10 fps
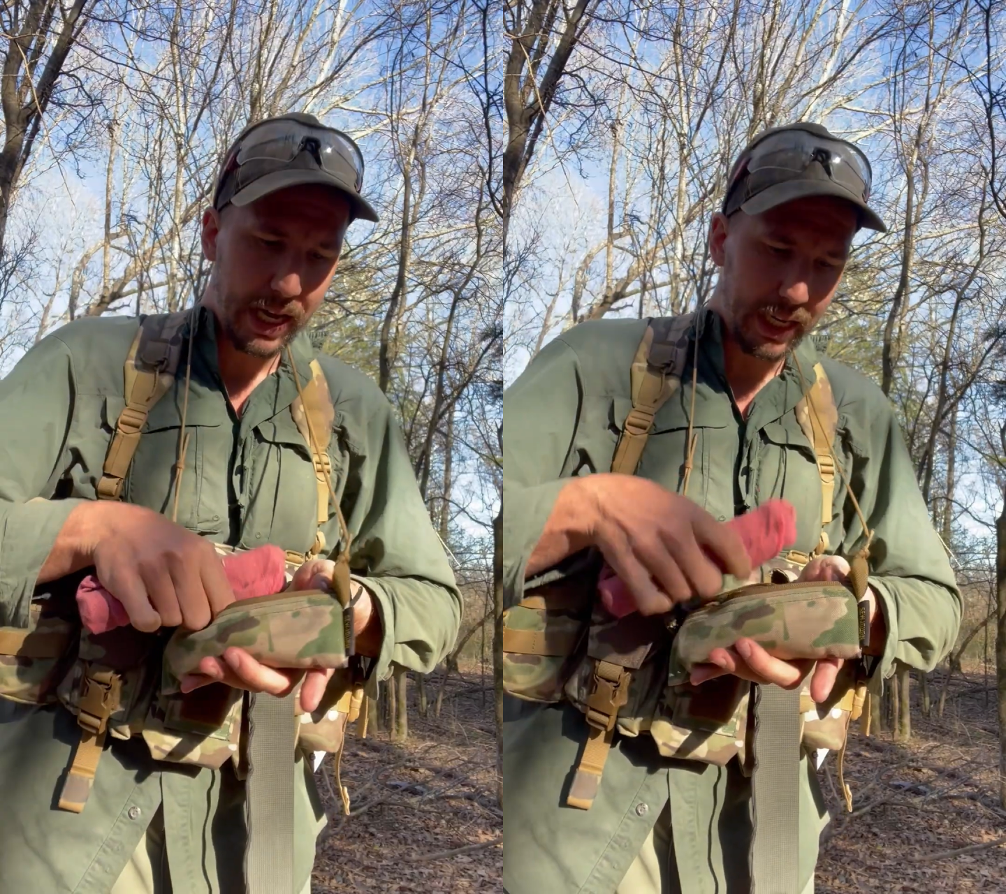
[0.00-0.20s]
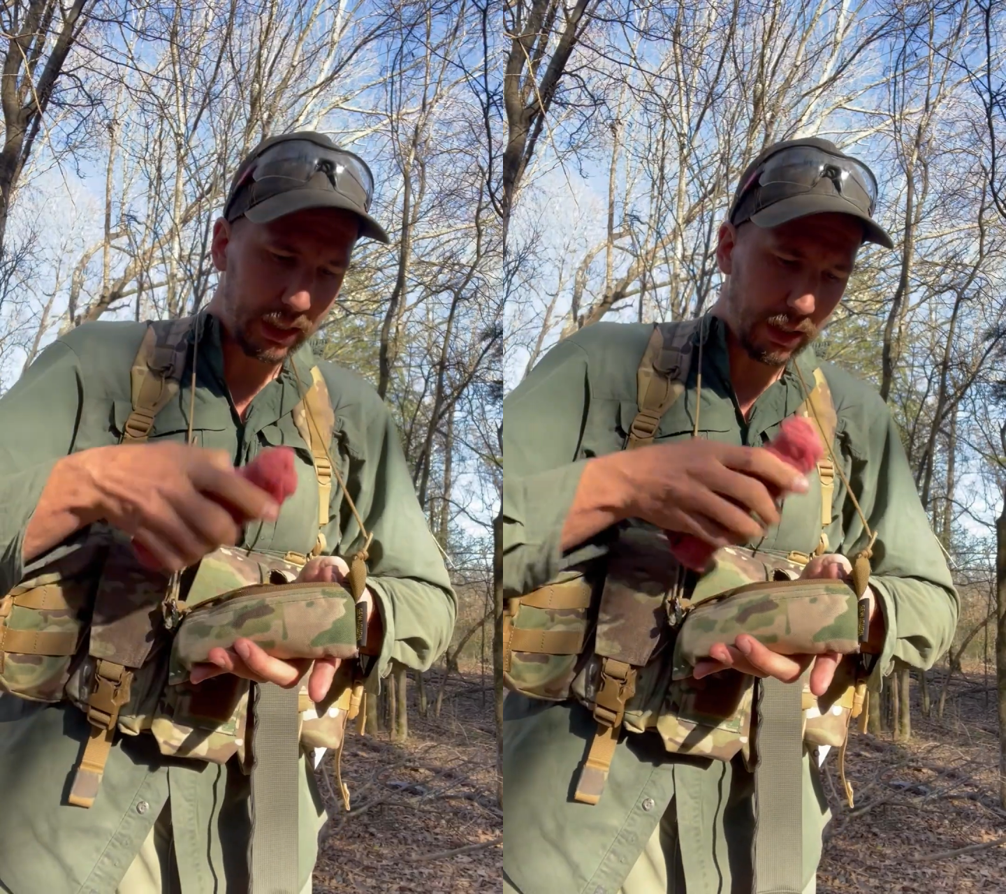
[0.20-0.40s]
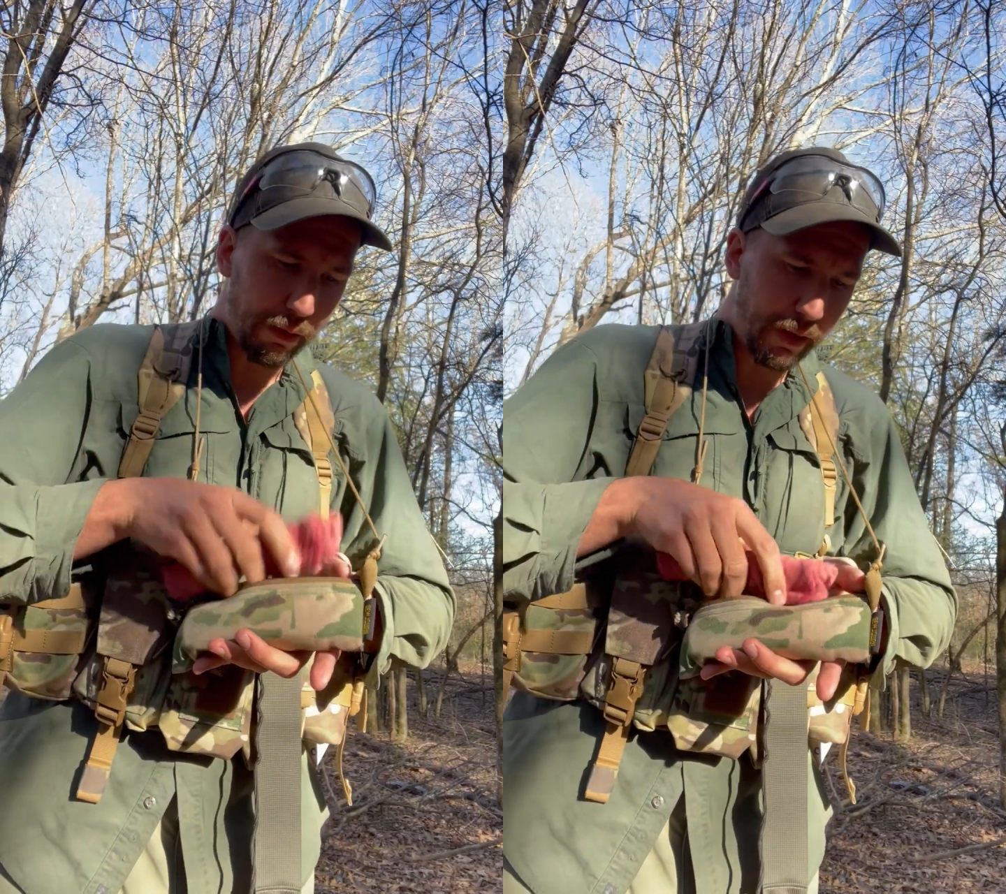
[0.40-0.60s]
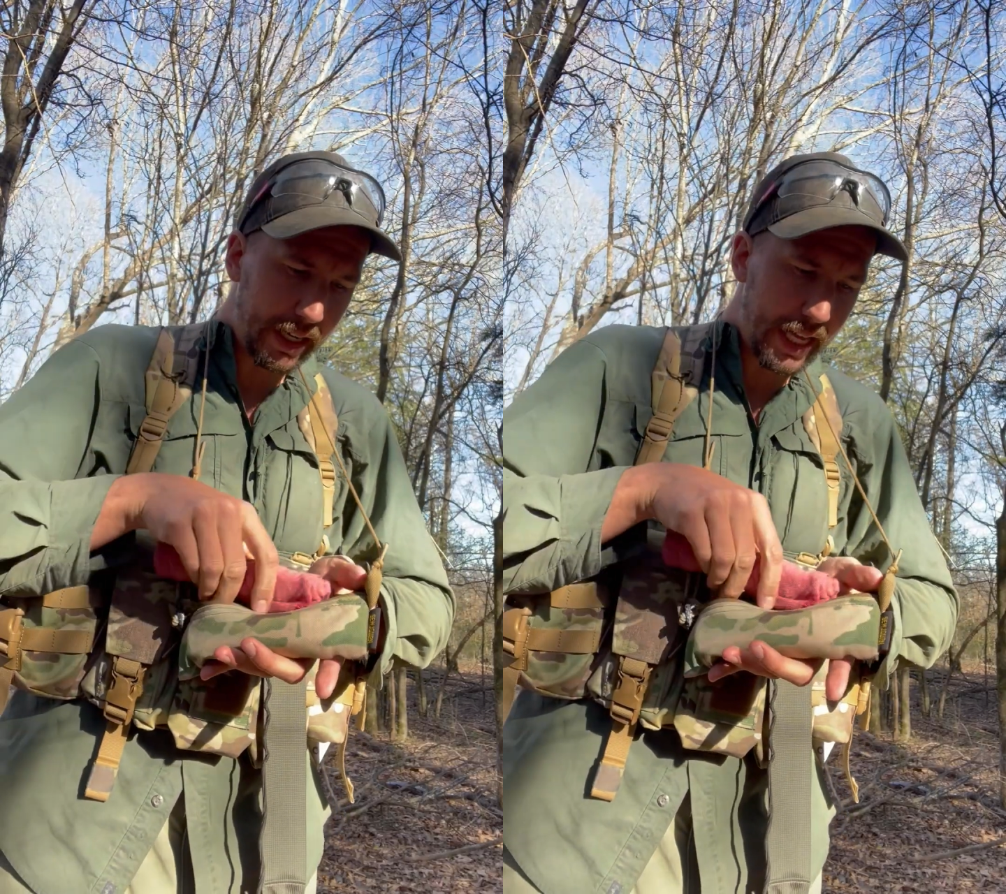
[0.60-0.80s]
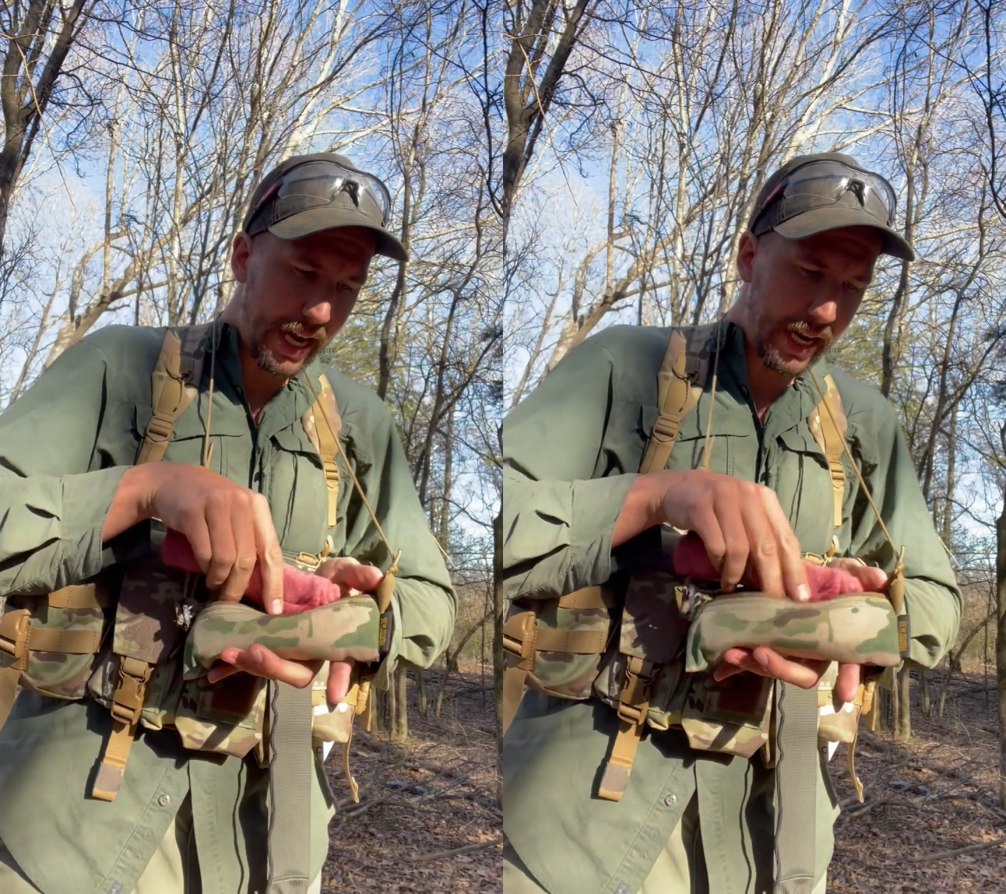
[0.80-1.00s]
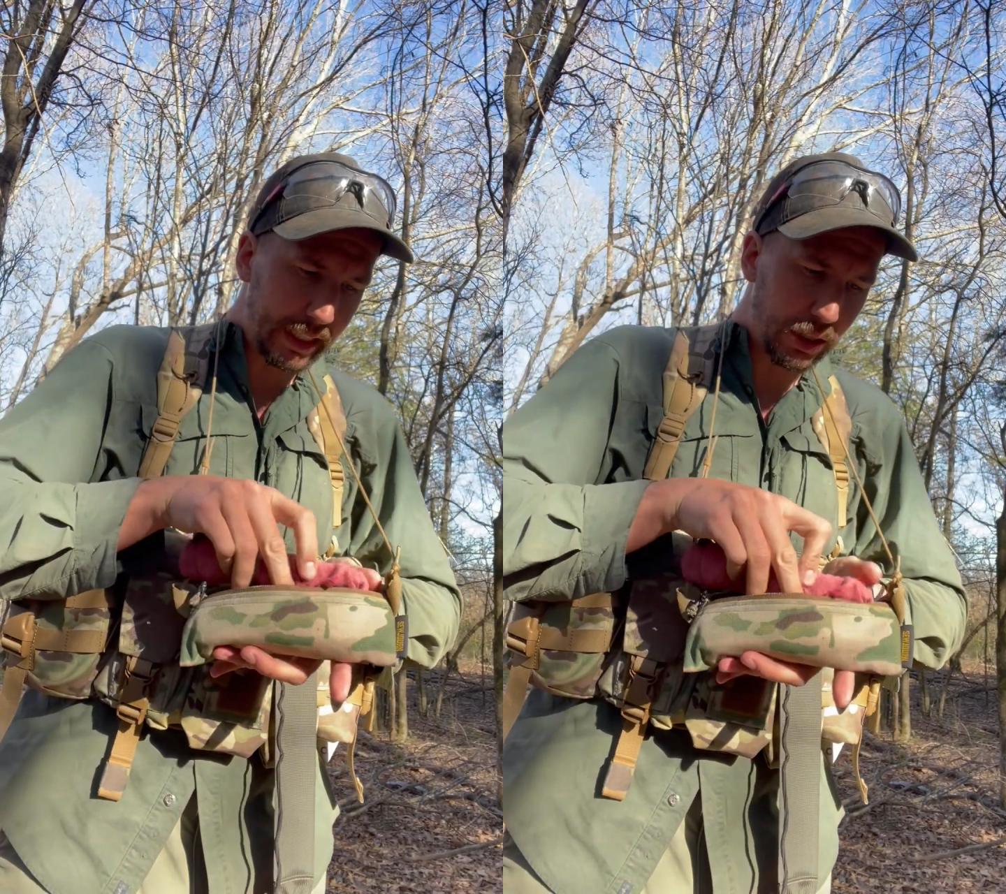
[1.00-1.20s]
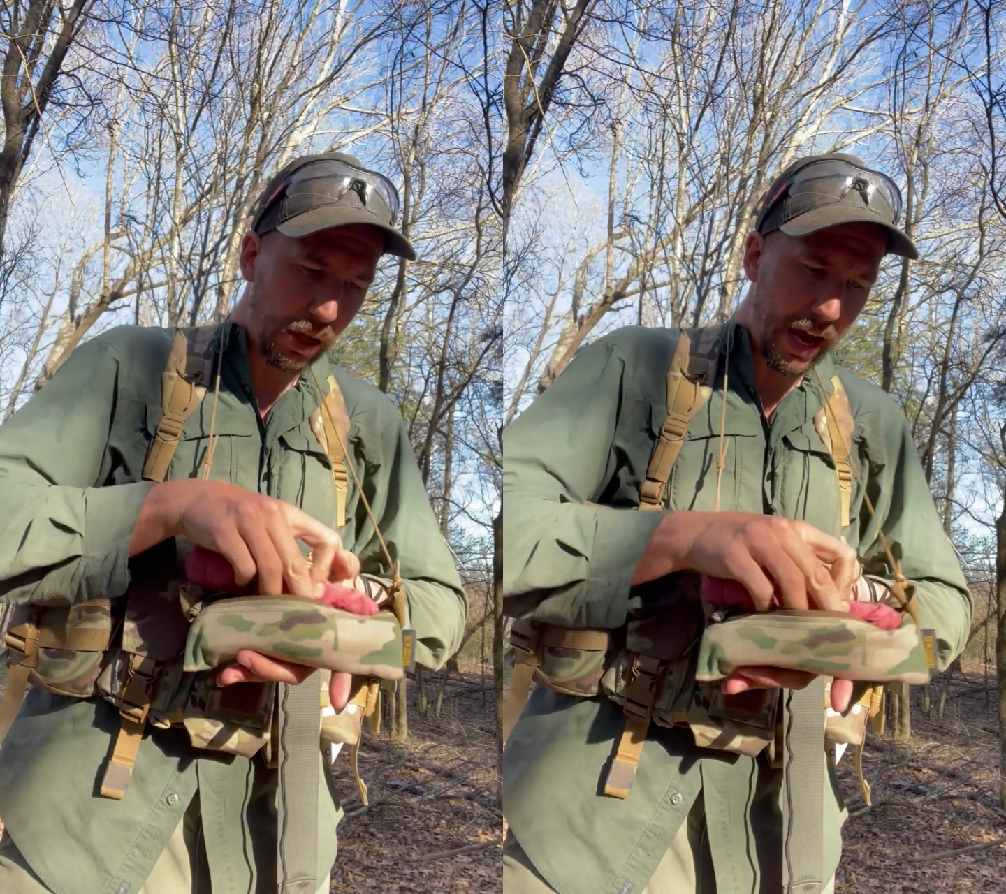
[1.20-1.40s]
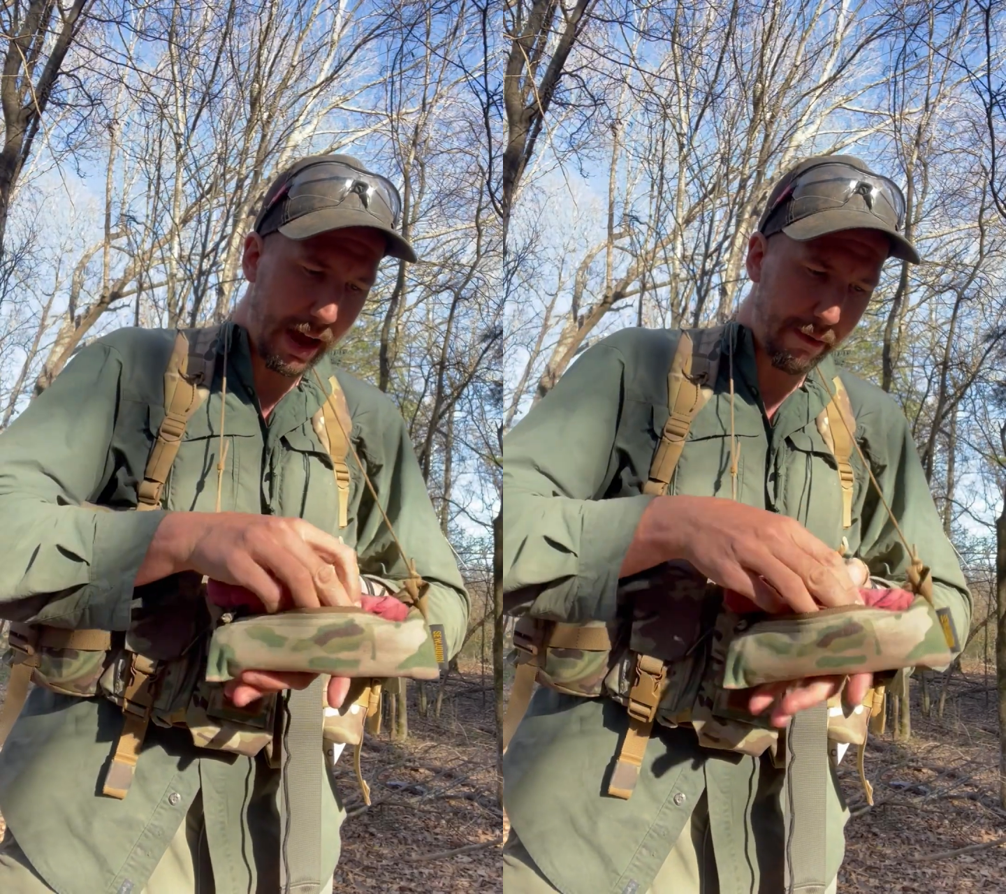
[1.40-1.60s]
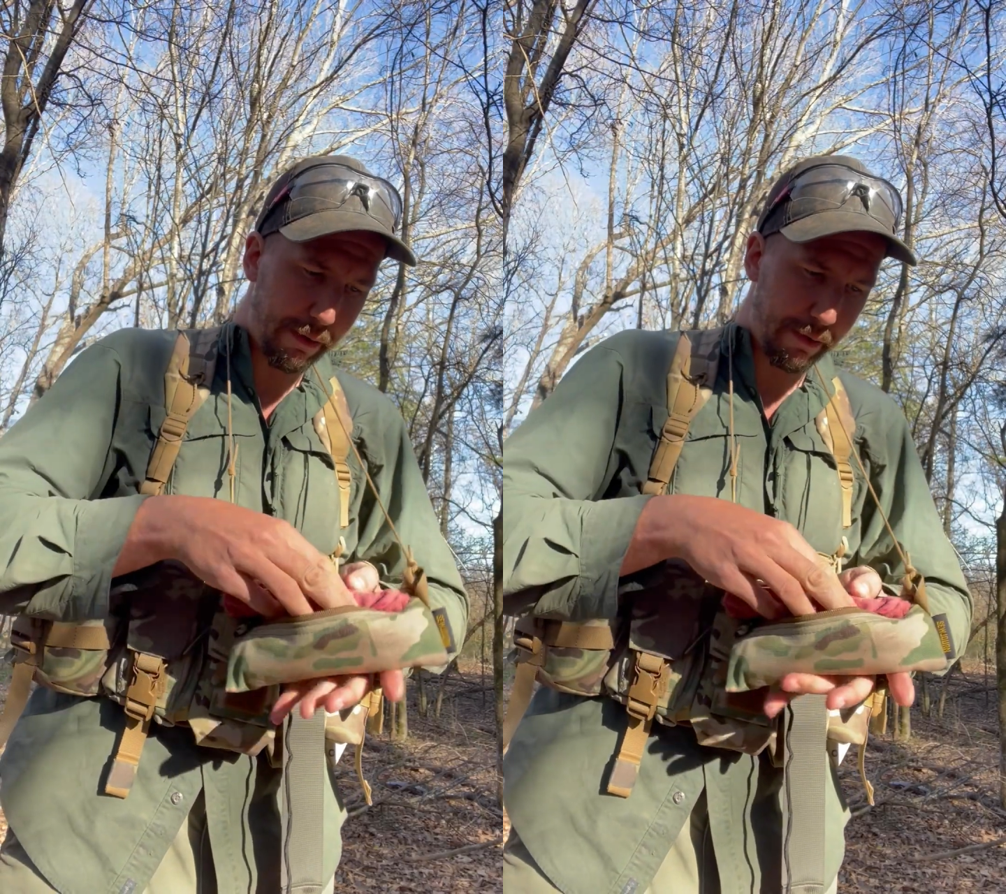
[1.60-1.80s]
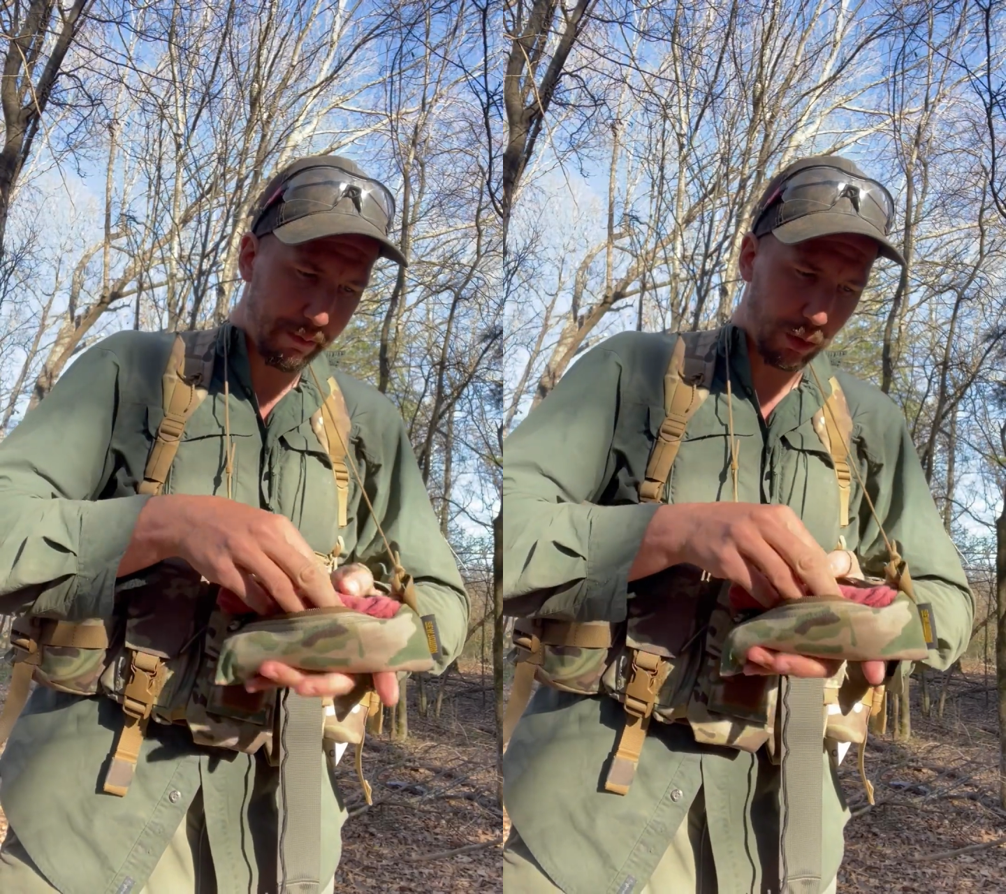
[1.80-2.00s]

and stuff like that. And I still have